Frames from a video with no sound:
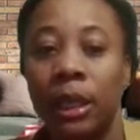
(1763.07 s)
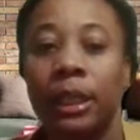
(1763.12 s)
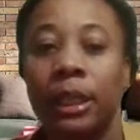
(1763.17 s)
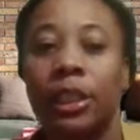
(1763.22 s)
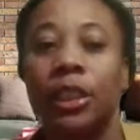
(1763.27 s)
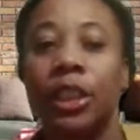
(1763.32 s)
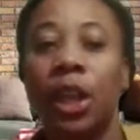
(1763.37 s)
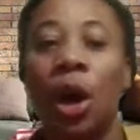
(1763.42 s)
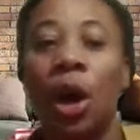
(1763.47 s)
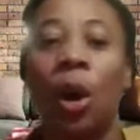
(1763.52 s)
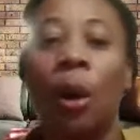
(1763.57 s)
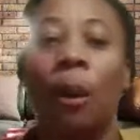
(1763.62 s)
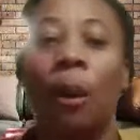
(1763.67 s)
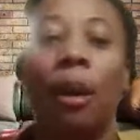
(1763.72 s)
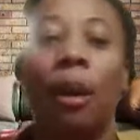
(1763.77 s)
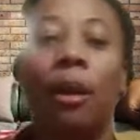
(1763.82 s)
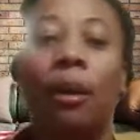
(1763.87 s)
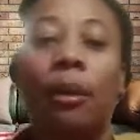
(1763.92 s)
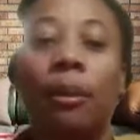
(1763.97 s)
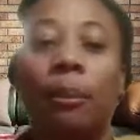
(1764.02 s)
so
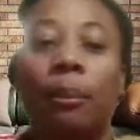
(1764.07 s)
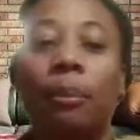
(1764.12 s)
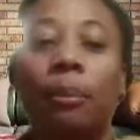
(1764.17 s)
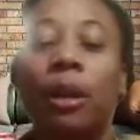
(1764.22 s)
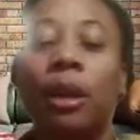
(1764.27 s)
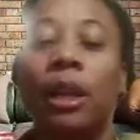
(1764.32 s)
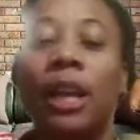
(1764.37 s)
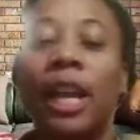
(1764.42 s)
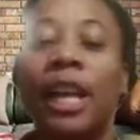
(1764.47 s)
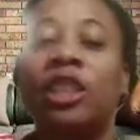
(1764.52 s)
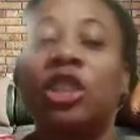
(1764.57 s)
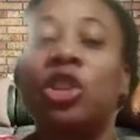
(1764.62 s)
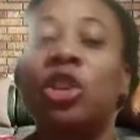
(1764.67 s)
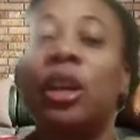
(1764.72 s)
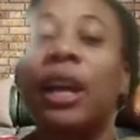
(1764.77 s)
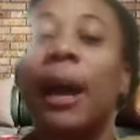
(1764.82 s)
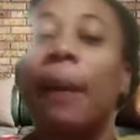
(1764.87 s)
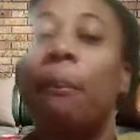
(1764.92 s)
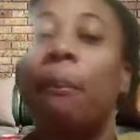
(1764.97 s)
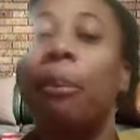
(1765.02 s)
let's
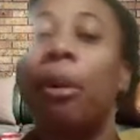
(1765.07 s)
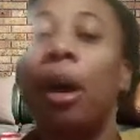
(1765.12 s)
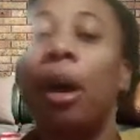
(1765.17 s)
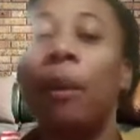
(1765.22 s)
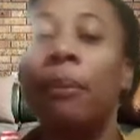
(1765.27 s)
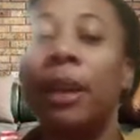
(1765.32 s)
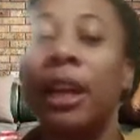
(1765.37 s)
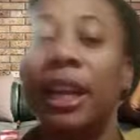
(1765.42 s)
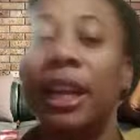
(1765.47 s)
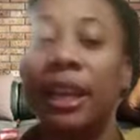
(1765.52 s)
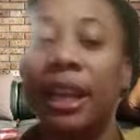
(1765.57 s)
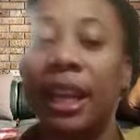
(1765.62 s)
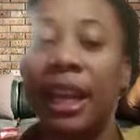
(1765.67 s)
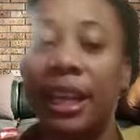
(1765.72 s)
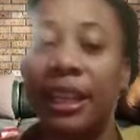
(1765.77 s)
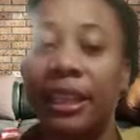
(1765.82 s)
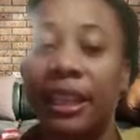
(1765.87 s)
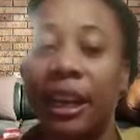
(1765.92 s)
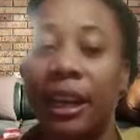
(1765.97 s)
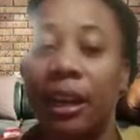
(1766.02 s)
look at public
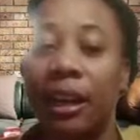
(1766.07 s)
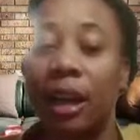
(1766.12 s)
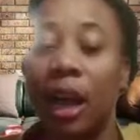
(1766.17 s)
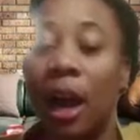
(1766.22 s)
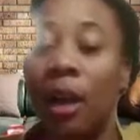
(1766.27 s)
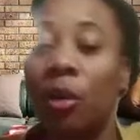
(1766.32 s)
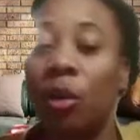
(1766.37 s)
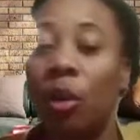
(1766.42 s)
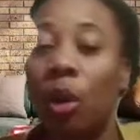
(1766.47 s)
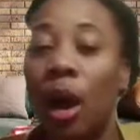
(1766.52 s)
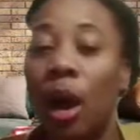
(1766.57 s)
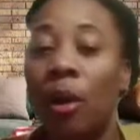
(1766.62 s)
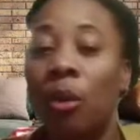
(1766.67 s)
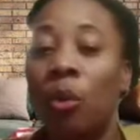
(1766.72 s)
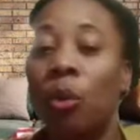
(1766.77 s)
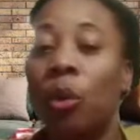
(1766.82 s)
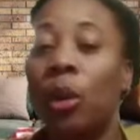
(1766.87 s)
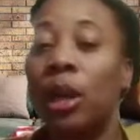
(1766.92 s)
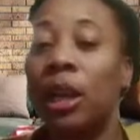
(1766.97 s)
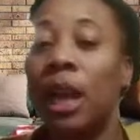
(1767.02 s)
data, and
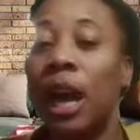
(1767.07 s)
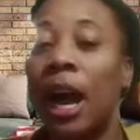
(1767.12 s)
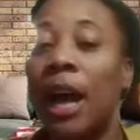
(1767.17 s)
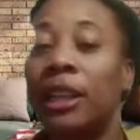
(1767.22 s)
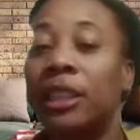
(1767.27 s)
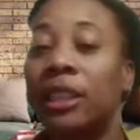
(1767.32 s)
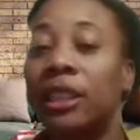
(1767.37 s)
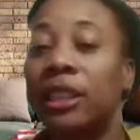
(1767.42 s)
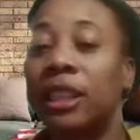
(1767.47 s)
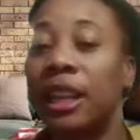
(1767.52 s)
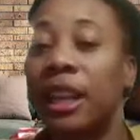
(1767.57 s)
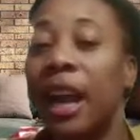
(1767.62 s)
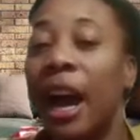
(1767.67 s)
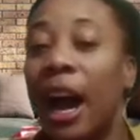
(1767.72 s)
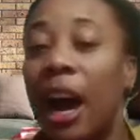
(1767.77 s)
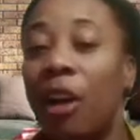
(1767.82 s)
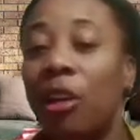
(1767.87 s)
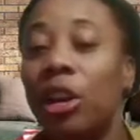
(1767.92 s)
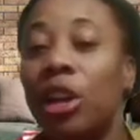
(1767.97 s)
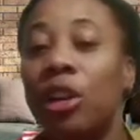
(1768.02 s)
with a
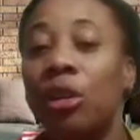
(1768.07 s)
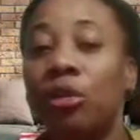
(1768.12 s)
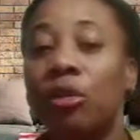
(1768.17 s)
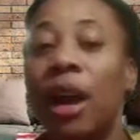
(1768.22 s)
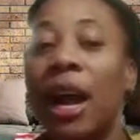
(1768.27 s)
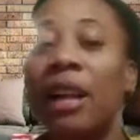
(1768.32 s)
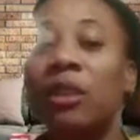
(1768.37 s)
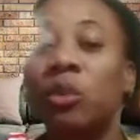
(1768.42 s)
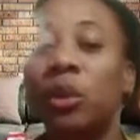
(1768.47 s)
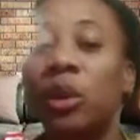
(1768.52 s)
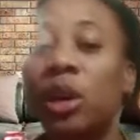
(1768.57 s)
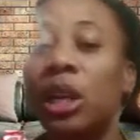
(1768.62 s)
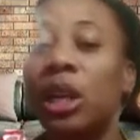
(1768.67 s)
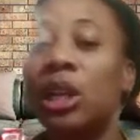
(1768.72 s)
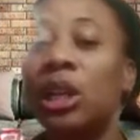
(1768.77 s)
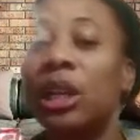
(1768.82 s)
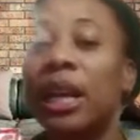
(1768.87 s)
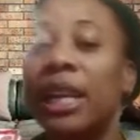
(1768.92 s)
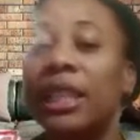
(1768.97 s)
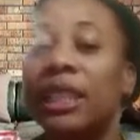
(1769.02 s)
scenario, right? We're going to
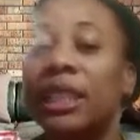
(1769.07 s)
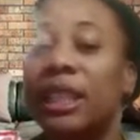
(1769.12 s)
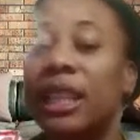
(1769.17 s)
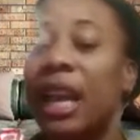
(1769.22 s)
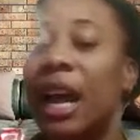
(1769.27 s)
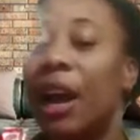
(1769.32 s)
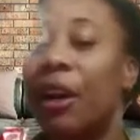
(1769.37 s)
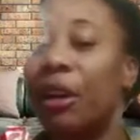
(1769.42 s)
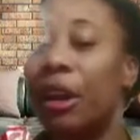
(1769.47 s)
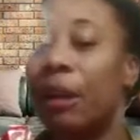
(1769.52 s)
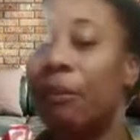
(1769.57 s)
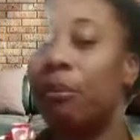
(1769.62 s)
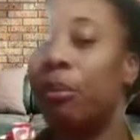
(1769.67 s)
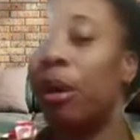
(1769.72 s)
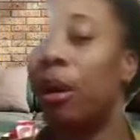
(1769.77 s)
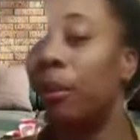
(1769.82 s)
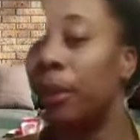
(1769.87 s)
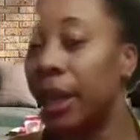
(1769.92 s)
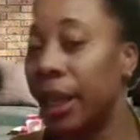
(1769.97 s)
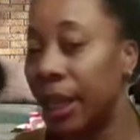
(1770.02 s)
look at scenario
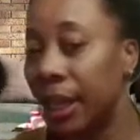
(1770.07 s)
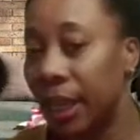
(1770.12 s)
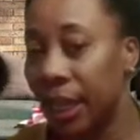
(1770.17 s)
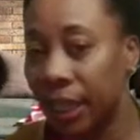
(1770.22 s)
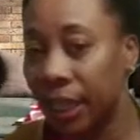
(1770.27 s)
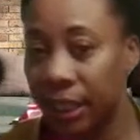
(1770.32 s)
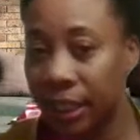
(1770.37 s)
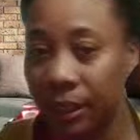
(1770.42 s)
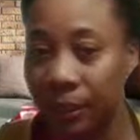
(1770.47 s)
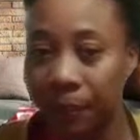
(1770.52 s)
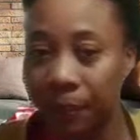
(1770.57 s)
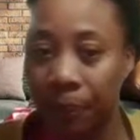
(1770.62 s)
public data.